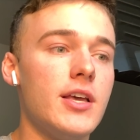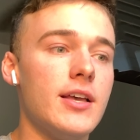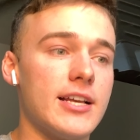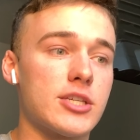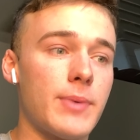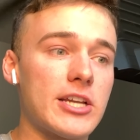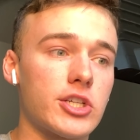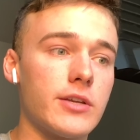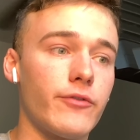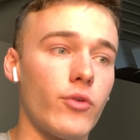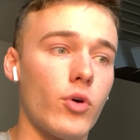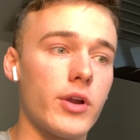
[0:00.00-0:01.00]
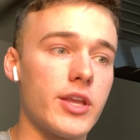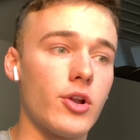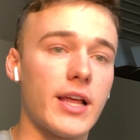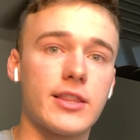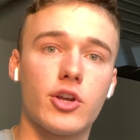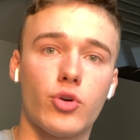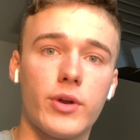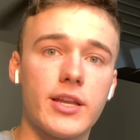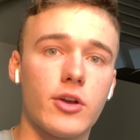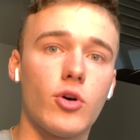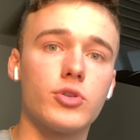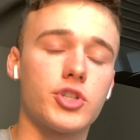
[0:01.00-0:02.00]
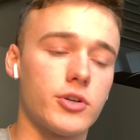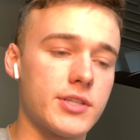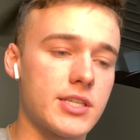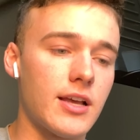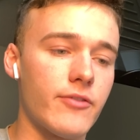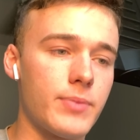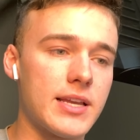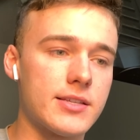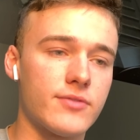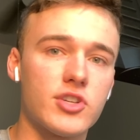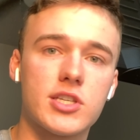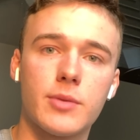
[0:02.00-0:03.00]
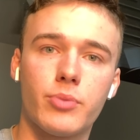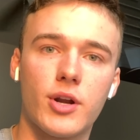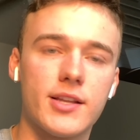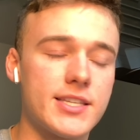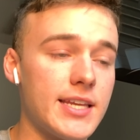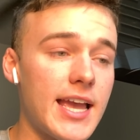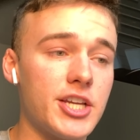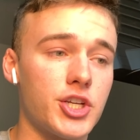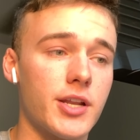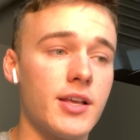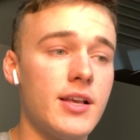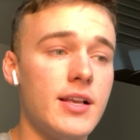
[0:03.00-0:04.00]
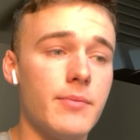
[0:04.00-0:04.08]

especially for, you know, like the Korean culture and stuff because of just the pronunciation.